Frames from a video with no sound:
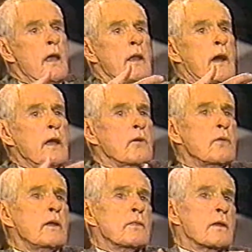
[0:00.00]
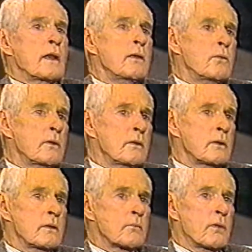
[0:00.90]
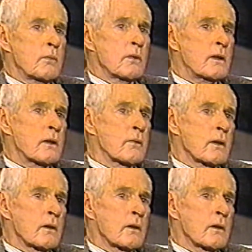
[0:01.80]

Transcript: And I agree that anyone in public